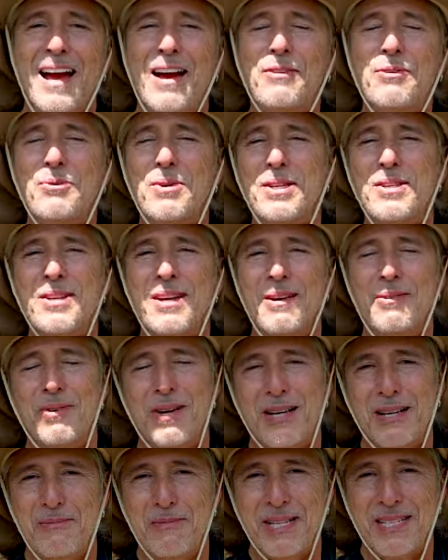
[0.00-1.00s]
and the reason I
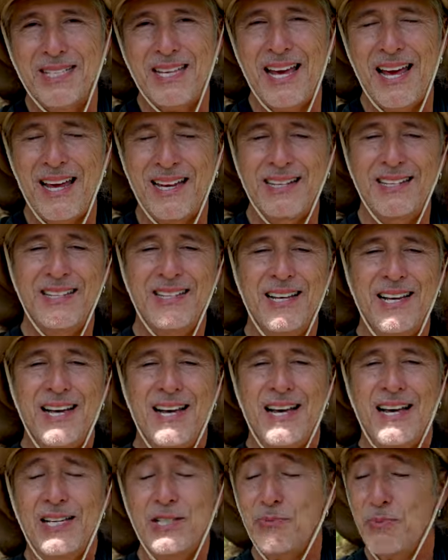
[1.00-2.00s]
recommend Canon
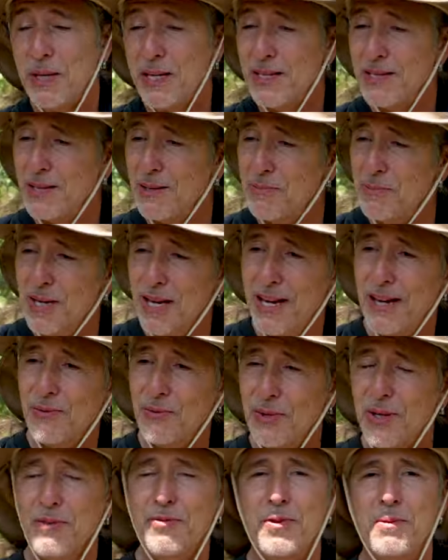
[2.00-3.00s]
is because I'm
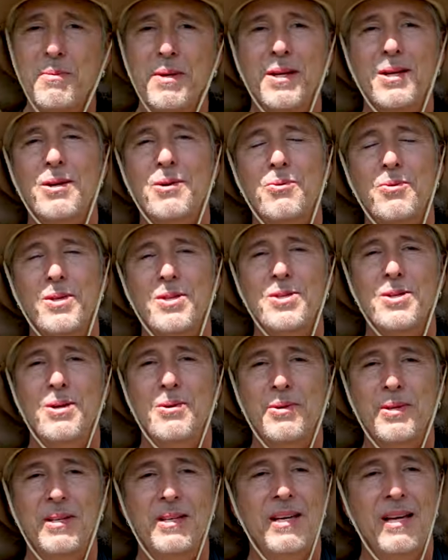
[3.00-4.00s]
not real familiar with
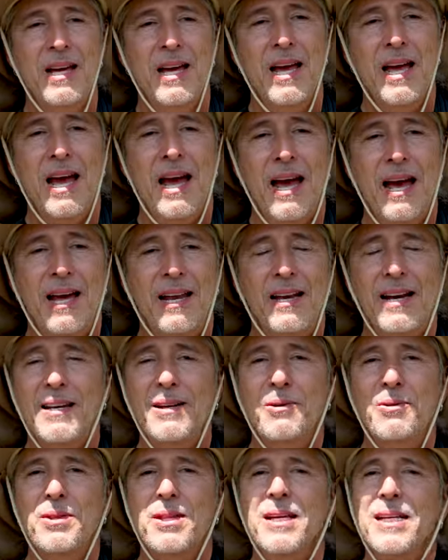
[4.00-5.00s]
Sony and I
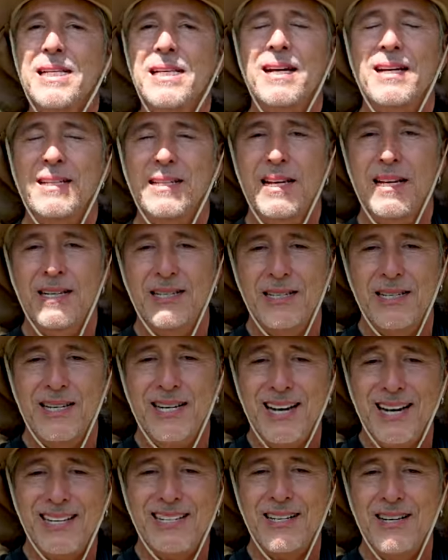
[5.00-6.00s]
don't think Nikon,
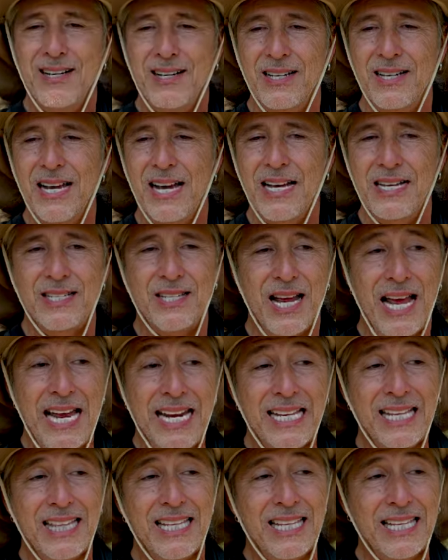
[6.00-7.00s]
Nikon has
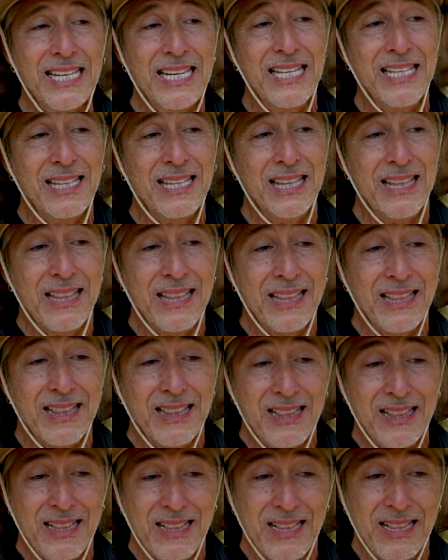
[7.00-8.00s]
anything in
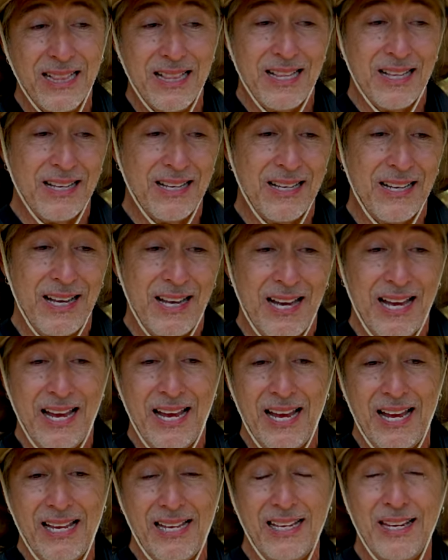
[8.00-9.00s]

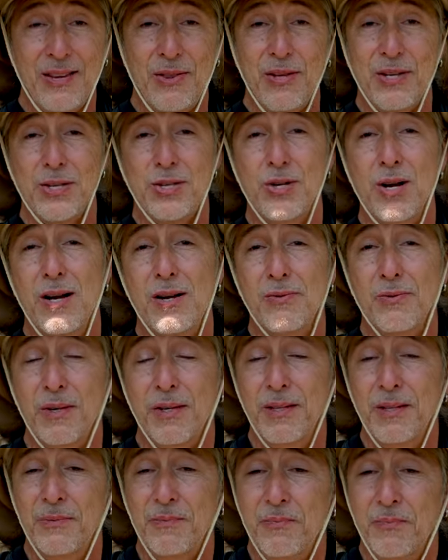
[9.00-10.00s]
in this
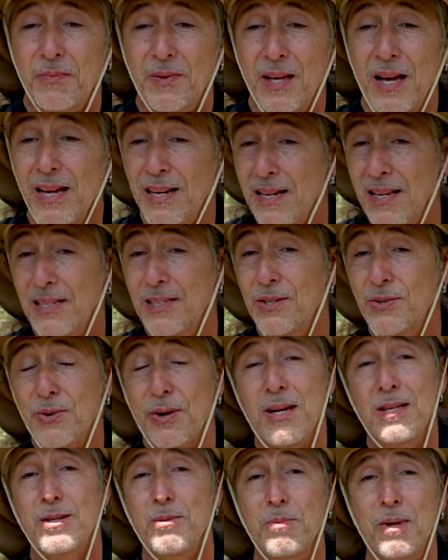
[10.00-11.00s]
genre. I'd like to
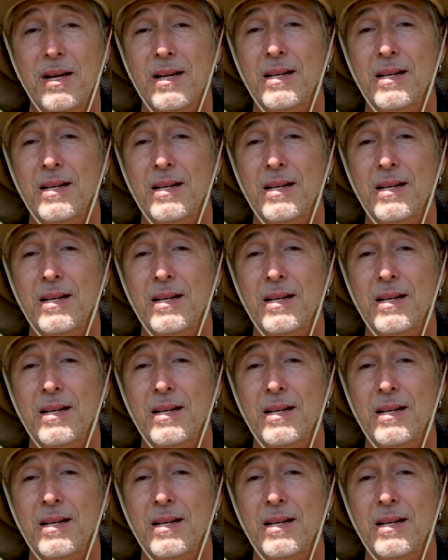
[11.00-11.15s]
try some